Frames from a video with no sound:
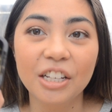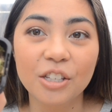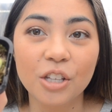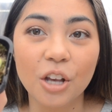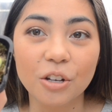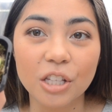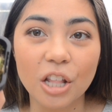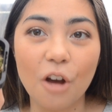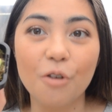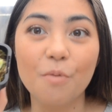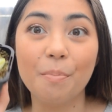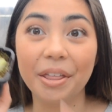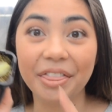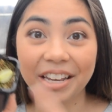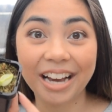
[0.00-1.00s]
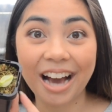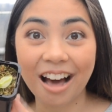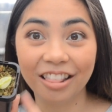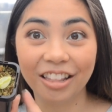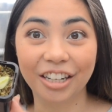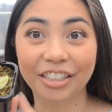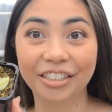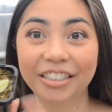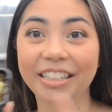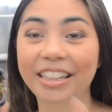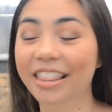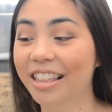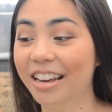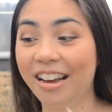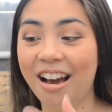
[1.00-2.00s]
so slow, but the color
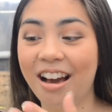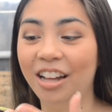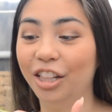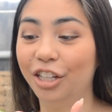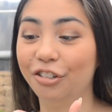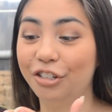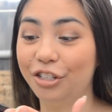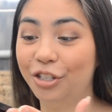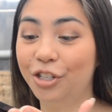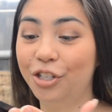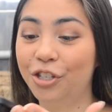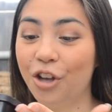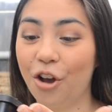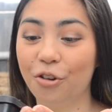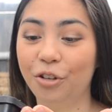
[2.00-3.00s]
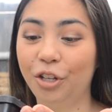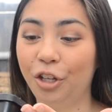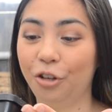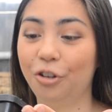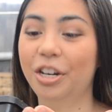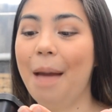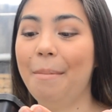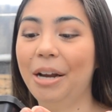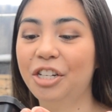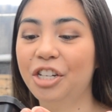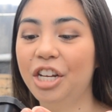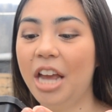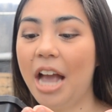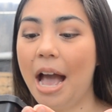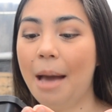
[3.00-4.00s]
is so cute. I'm
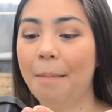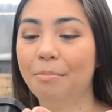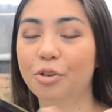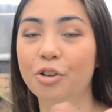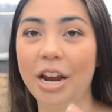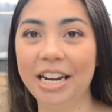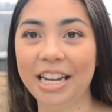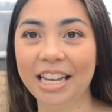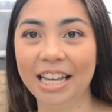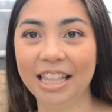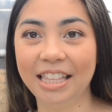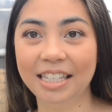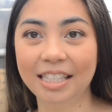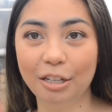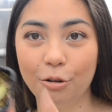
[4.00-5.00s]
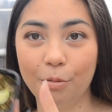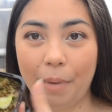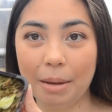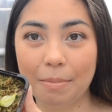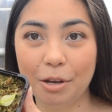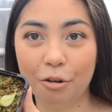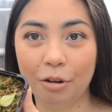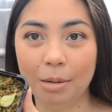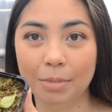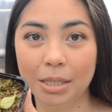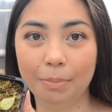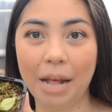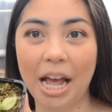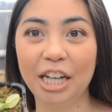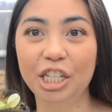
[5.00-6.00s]
actually trading this little baby cream
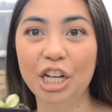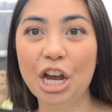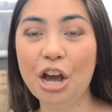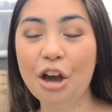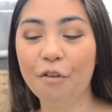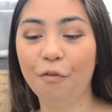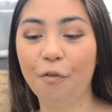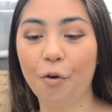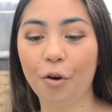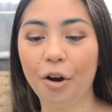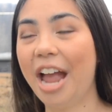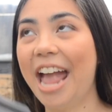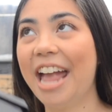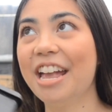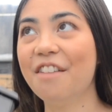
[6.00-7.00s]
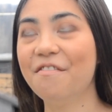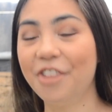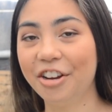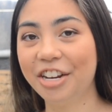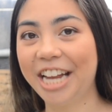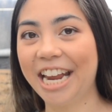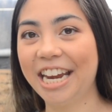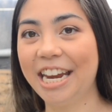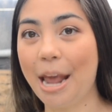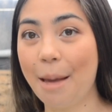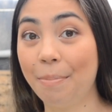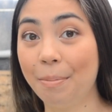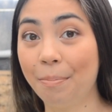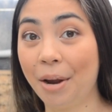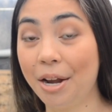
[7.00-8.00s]
splash for a variegated
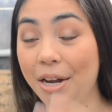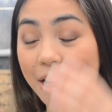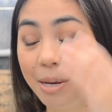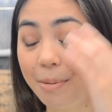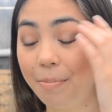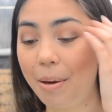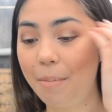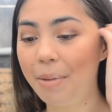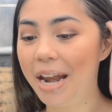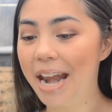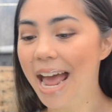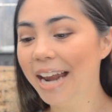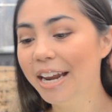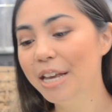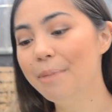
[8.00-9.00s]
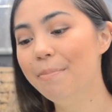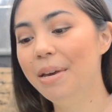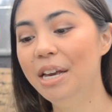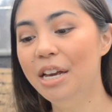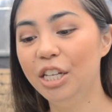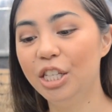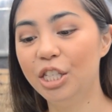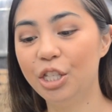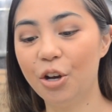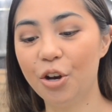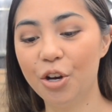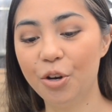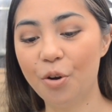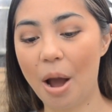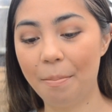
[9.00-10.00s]
Epiprenum pinnatum,
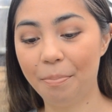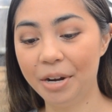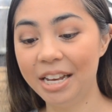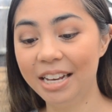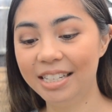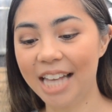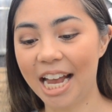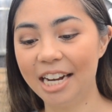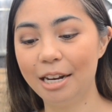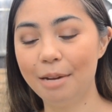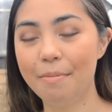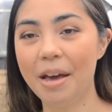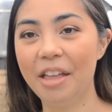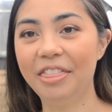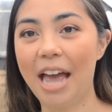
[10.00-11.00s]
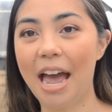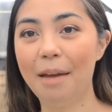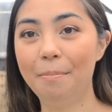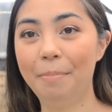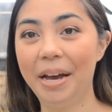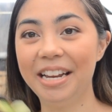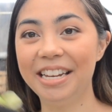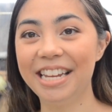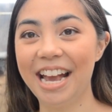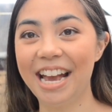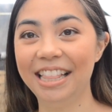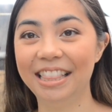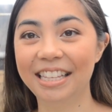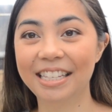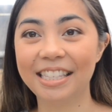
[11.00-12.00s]
so I'm pretty excited about that. But
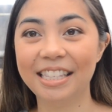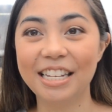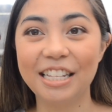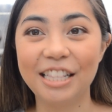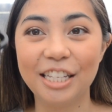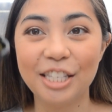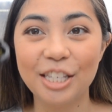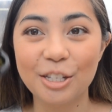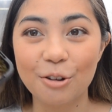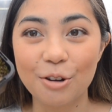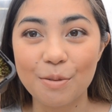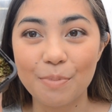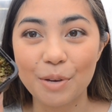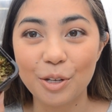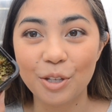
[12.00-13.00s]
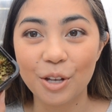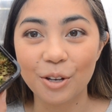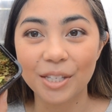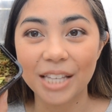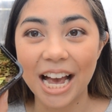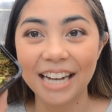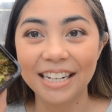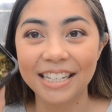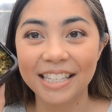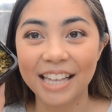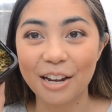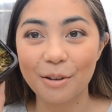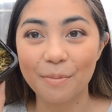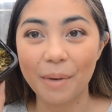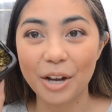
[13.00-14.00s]
yeah, this is going to be so sad to
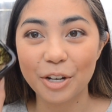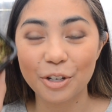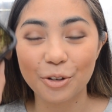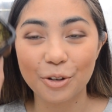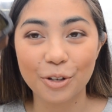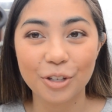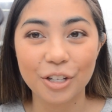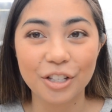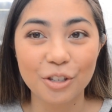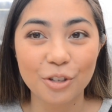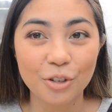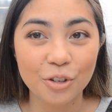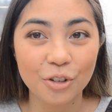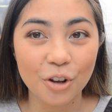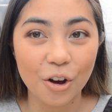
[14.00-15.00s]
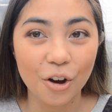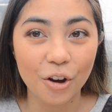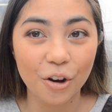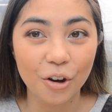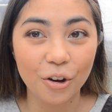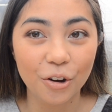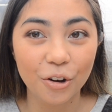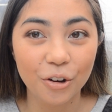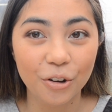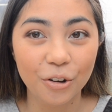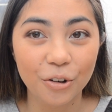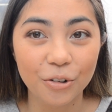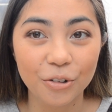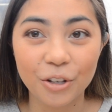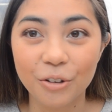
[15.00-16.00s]
say goodbye to because it's
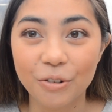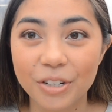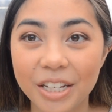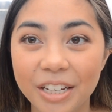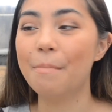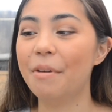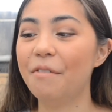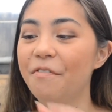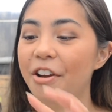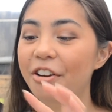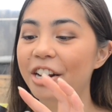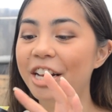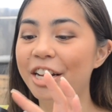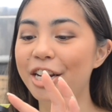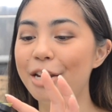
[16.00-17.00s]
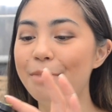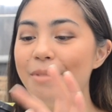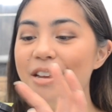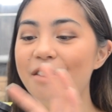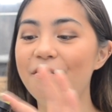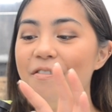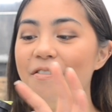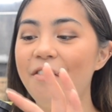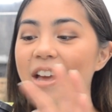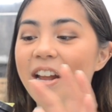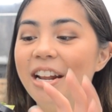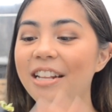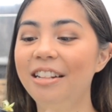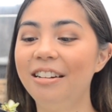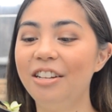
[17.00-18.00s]
so cute, but very creamy,
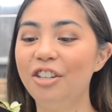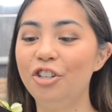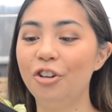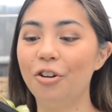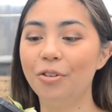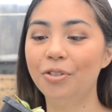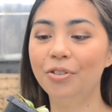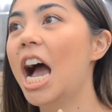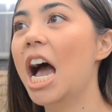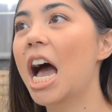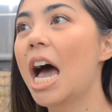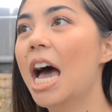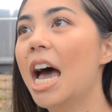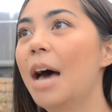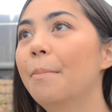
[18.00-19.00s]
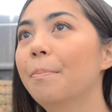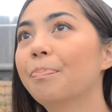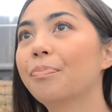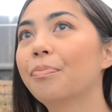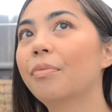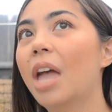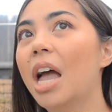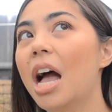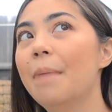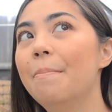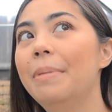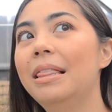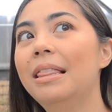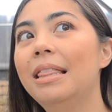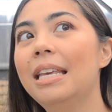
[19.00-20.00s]
very delicious. I
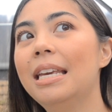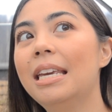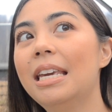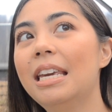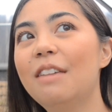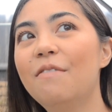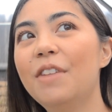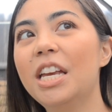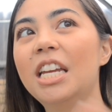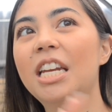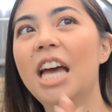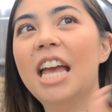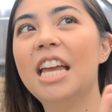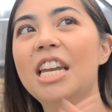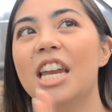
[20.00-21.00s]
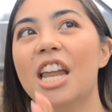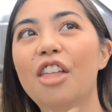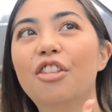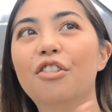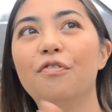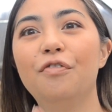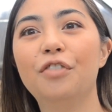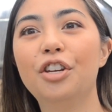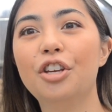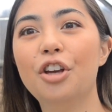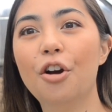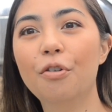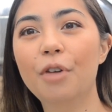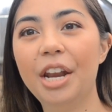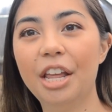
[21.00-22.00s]
believe in another
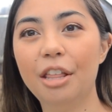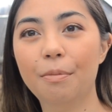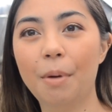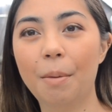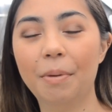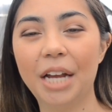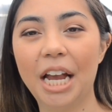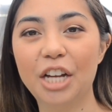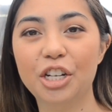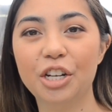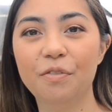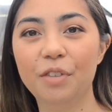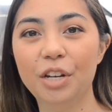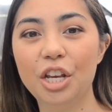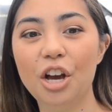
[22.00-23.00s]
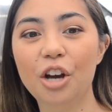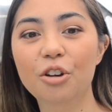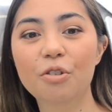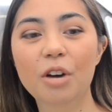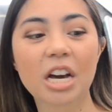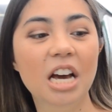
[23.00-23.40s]
video, another propagation video,